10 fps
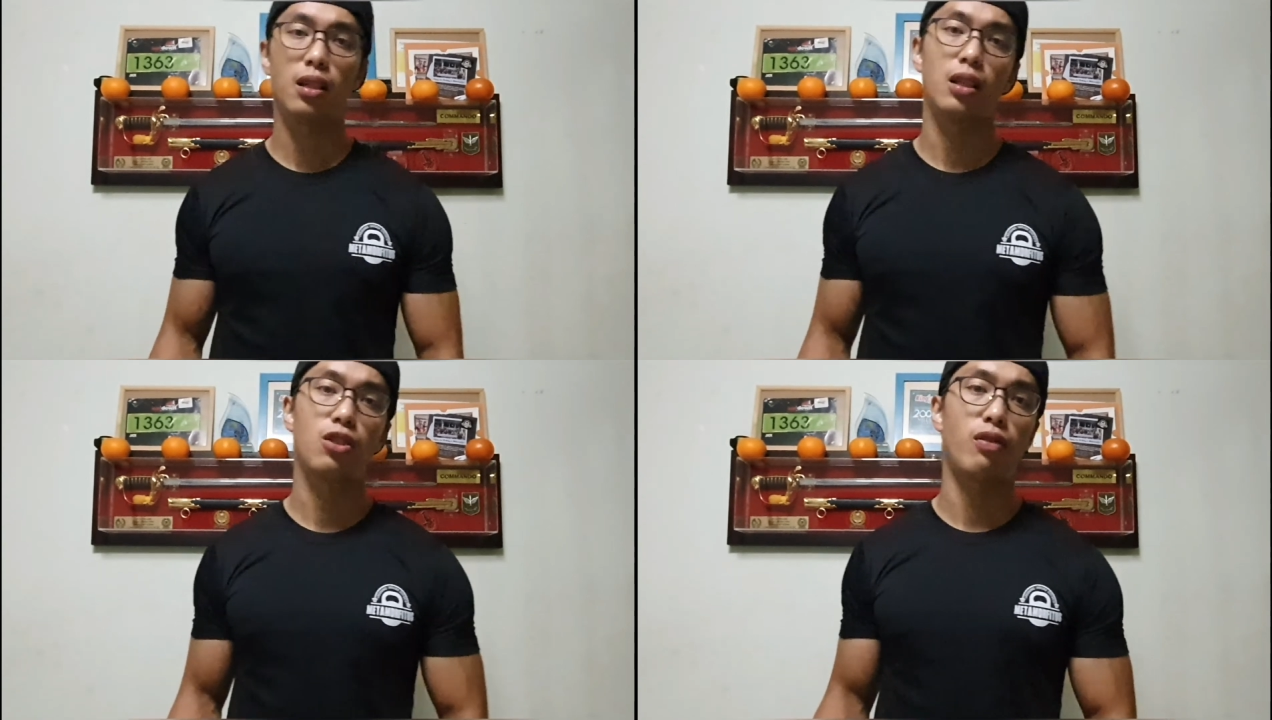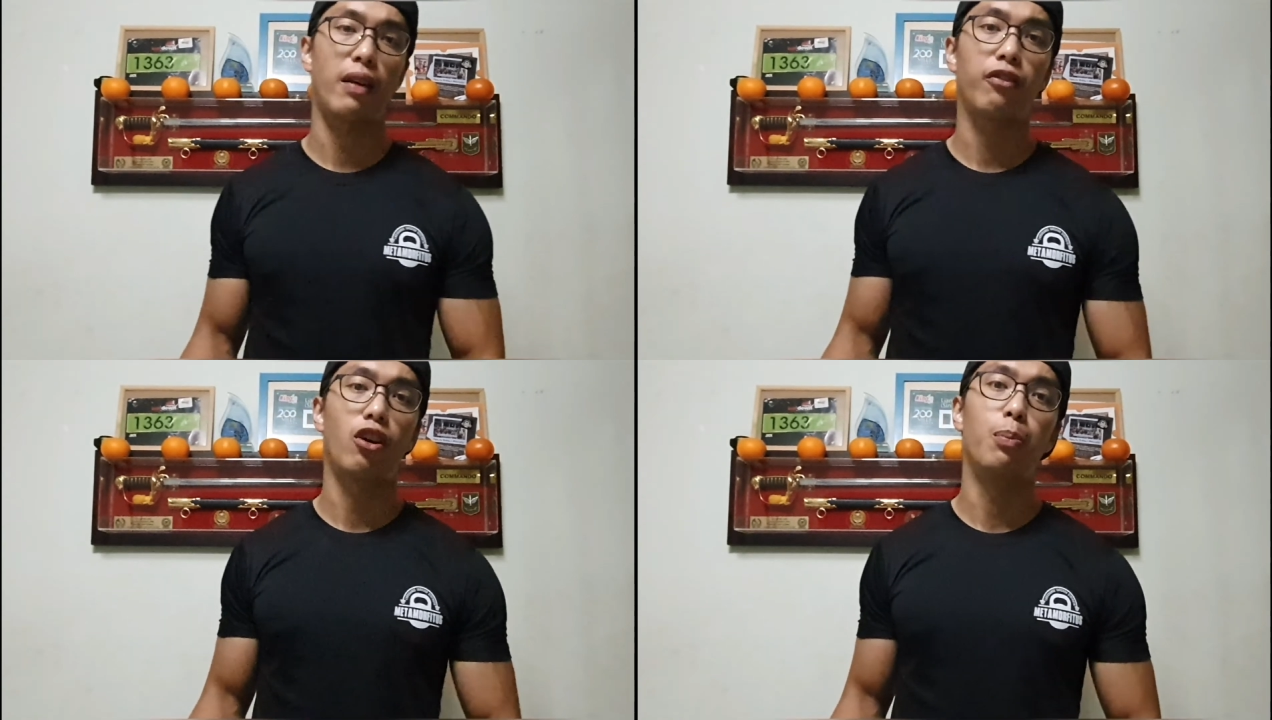a
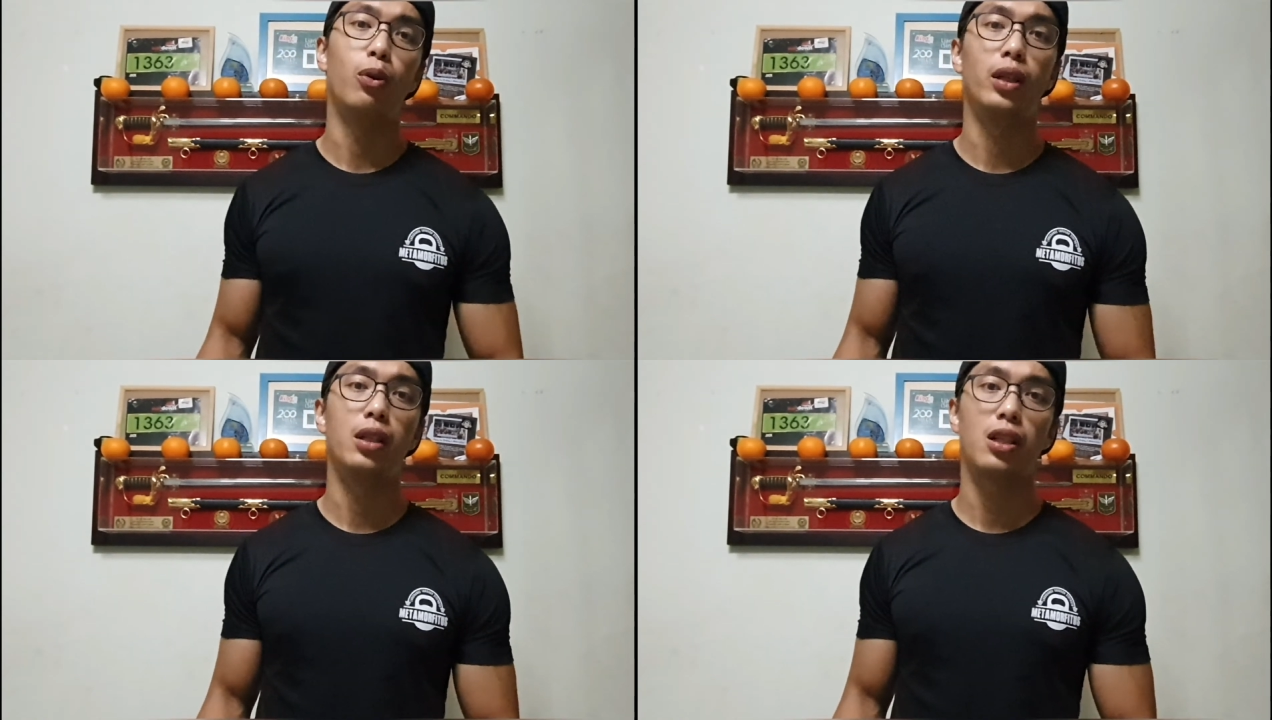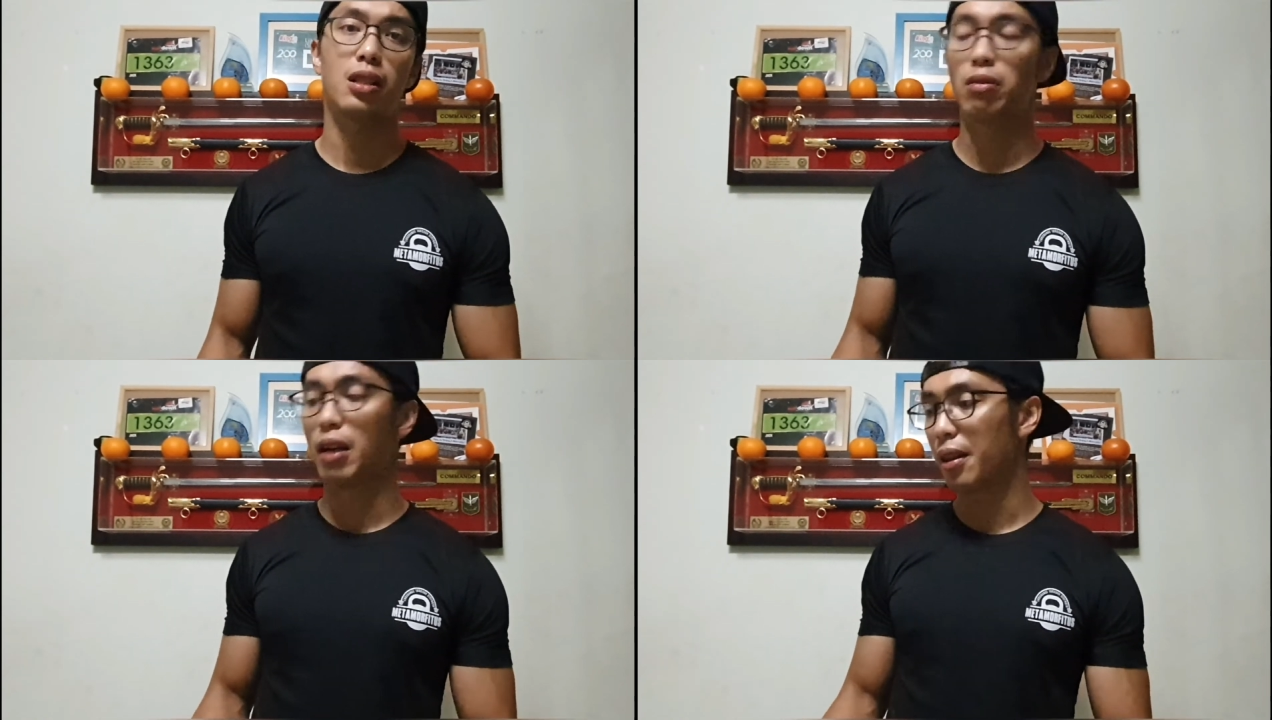strength component
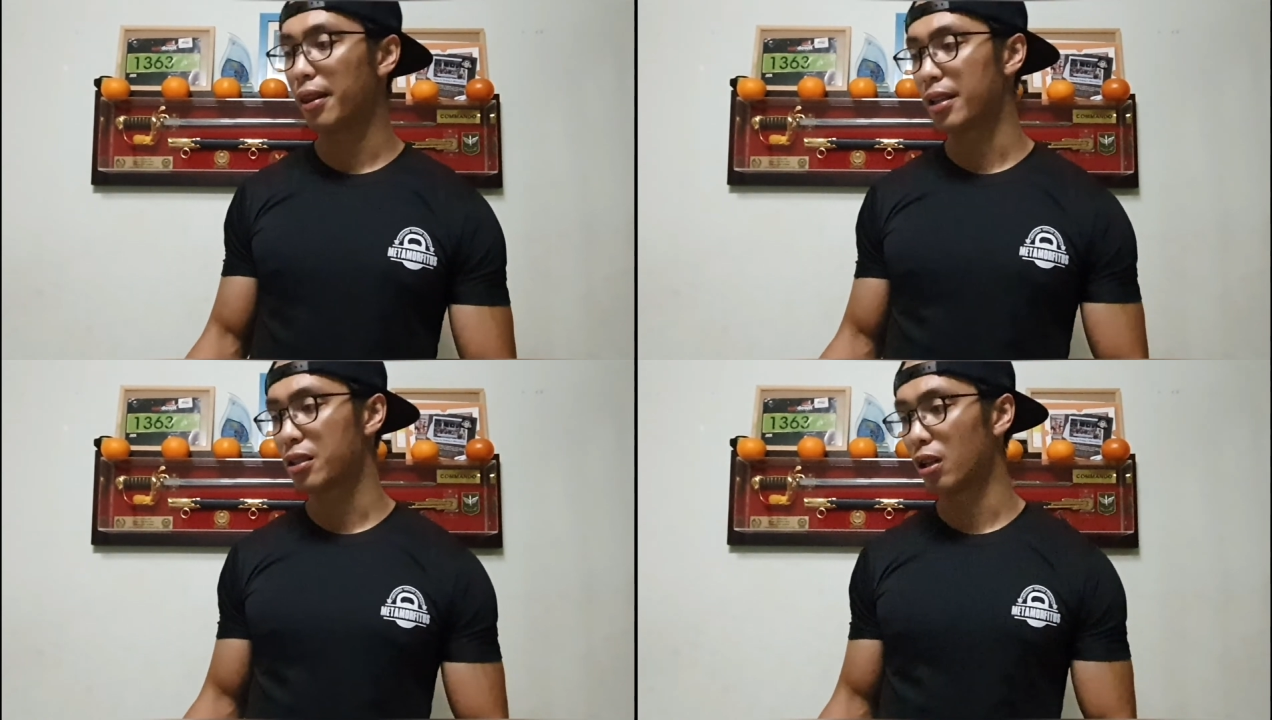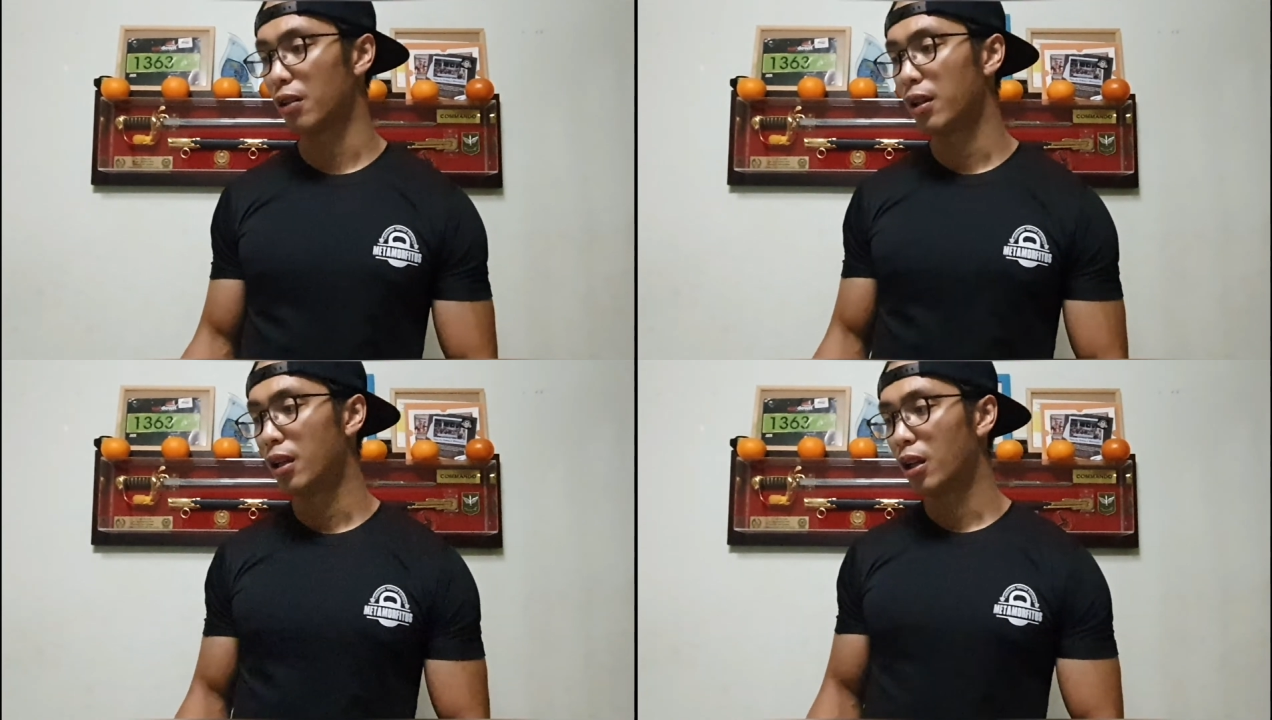just to end things
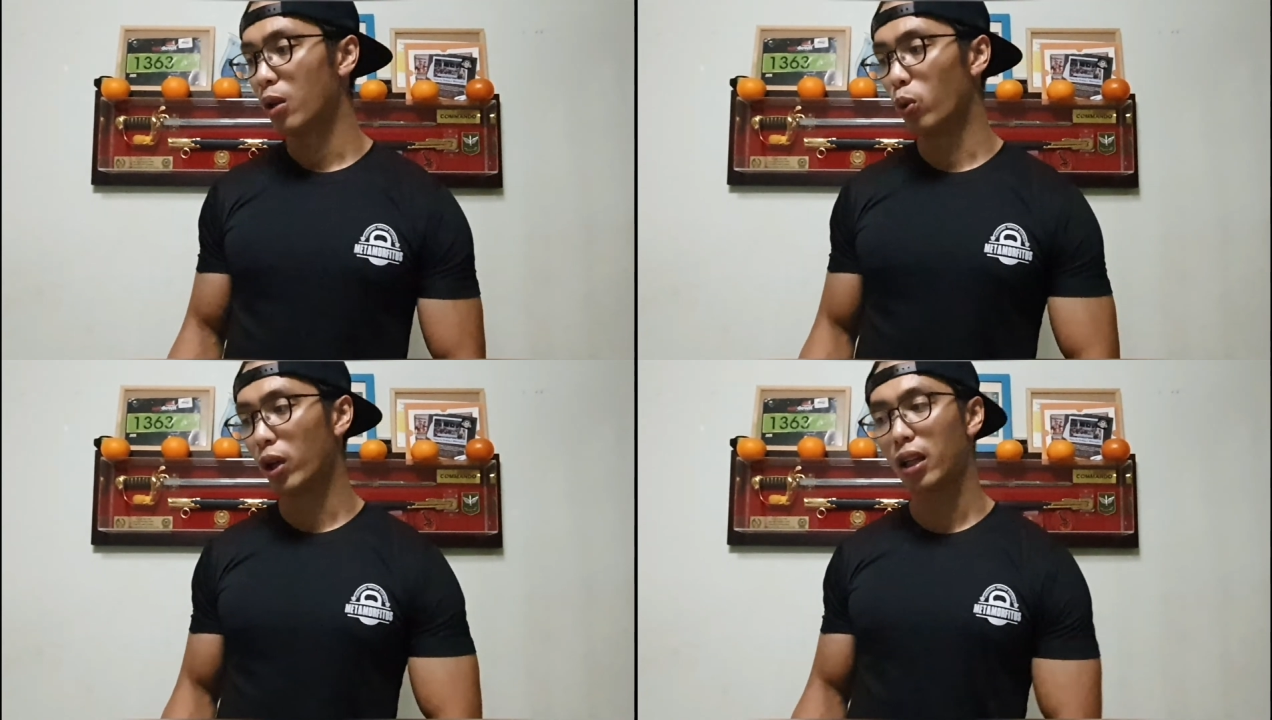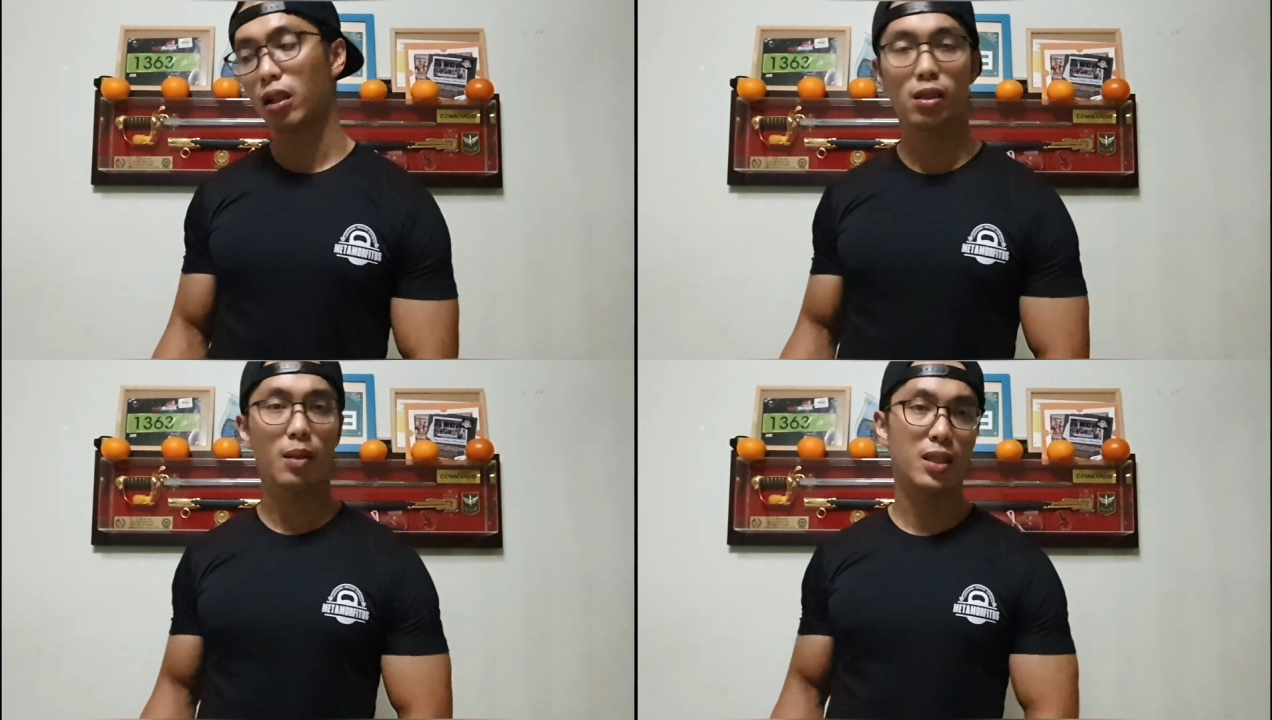off. Working
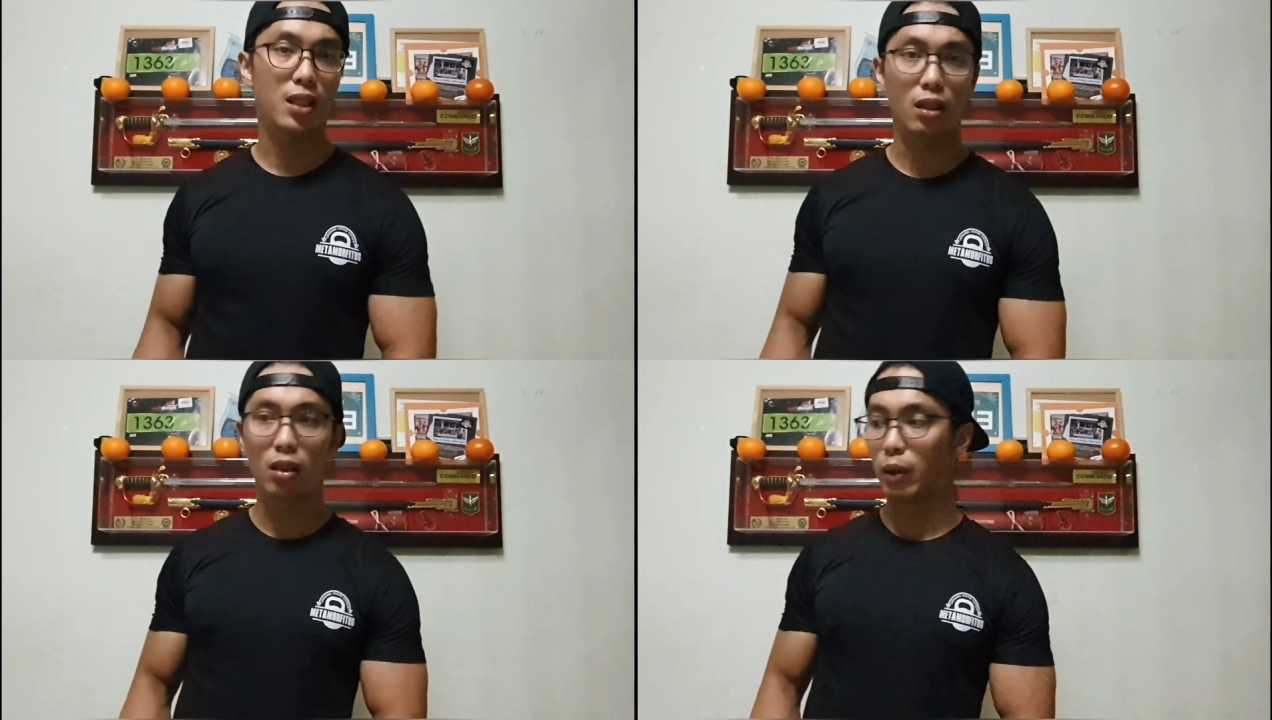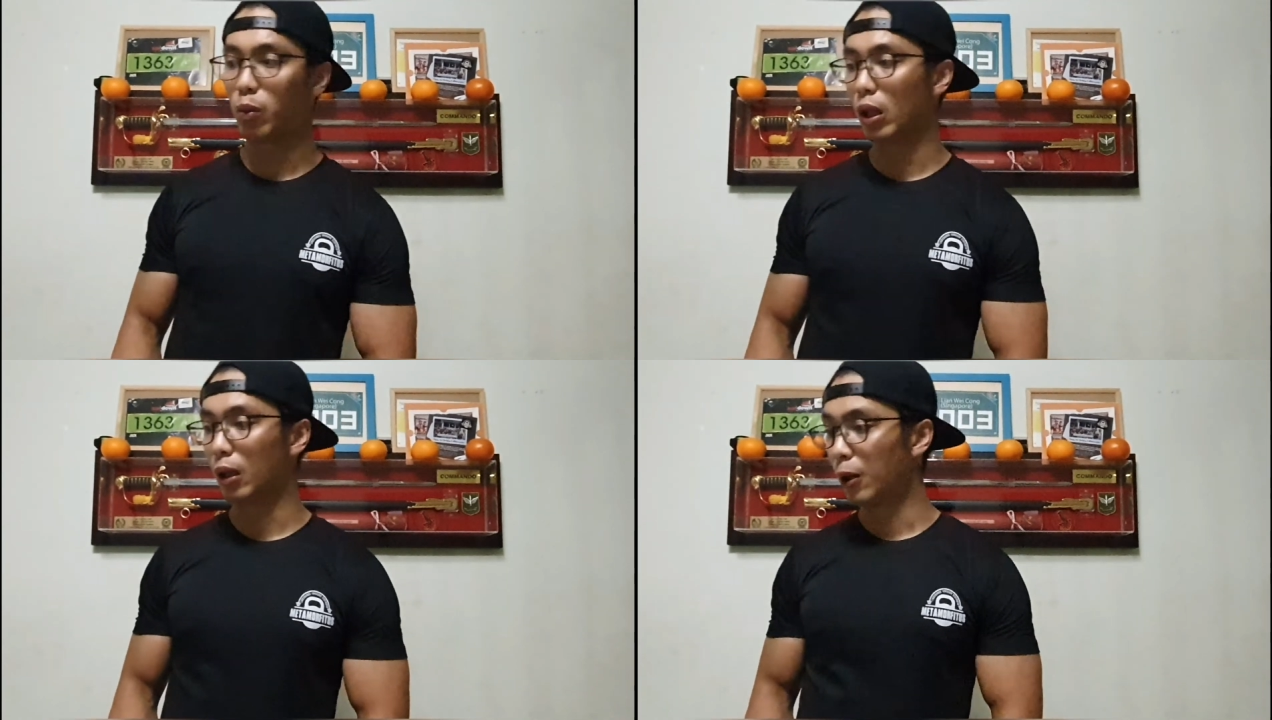on some single leg
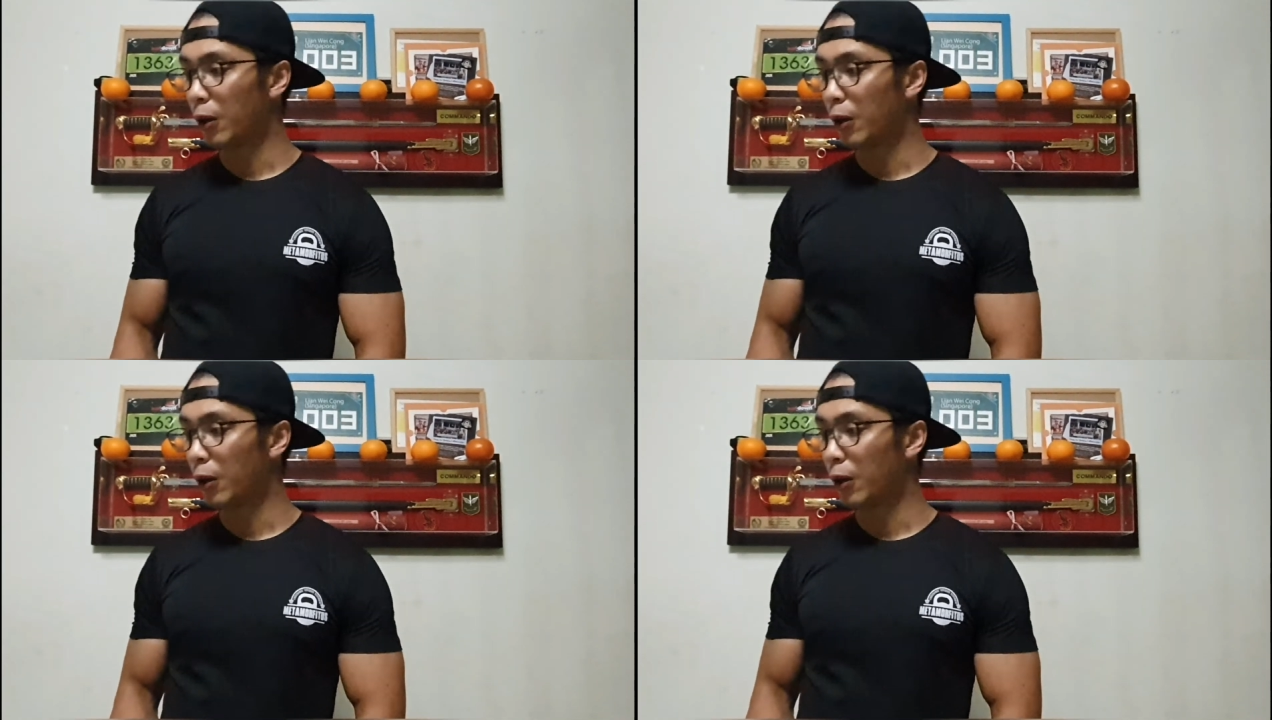work.